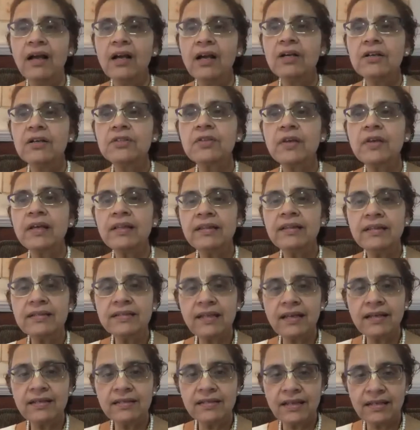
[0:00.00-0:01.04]
So in this
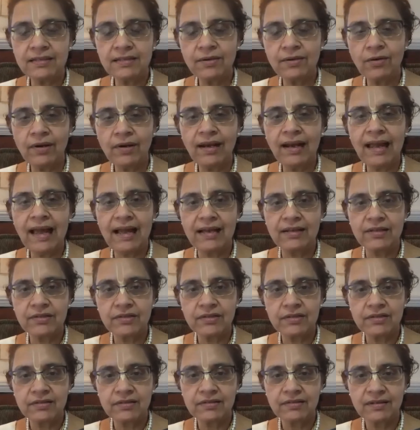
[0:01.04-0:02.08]
case, there's no
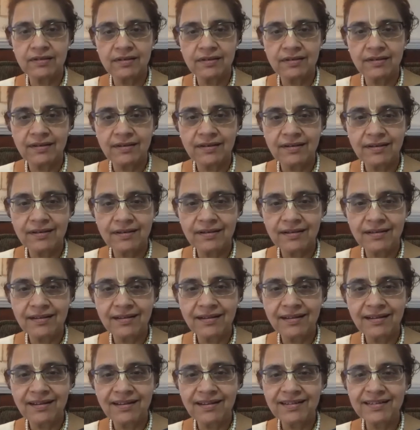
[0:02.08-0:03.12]
clash.
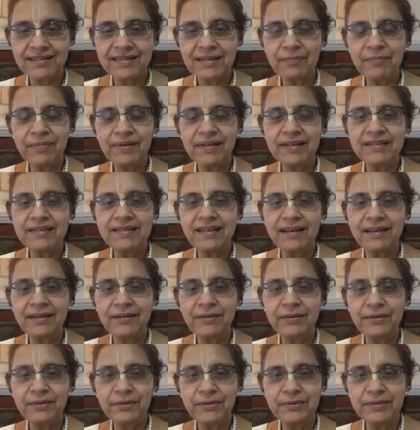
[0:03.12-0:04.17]
Somebody's telling
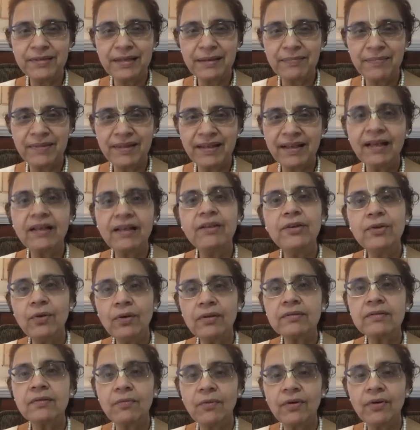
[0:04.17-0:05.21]
you to do something and you
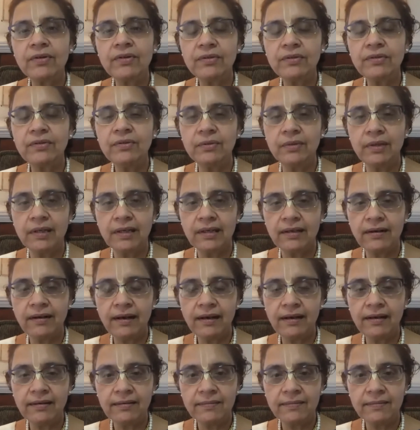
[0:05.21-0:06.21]
also want to do it, right?